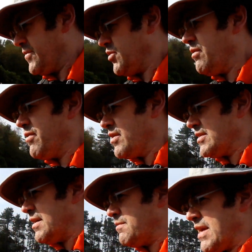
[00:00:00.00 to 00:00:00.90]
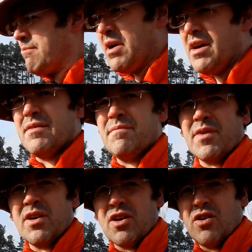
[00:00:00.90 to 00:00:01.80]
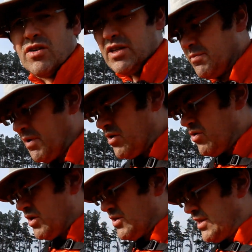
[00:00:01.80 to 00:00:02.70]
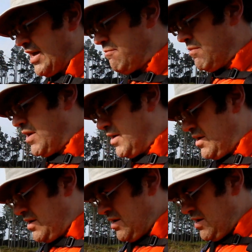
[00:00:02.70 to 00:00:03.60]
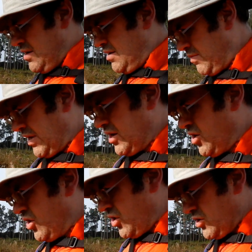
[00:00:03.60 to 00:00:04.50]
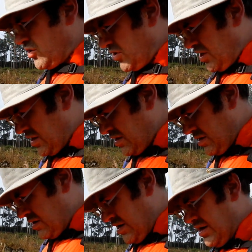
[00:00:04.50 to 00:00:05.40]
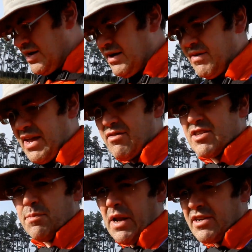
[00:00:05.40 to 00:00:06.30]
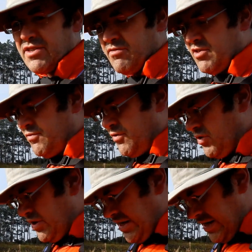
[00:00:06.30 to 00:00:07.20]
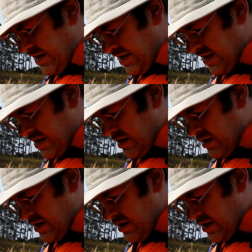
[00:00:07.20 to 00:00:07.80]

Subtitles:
So even though it's September, I'm going to call this my August camp, because if you hear a splash, I've just fallen in a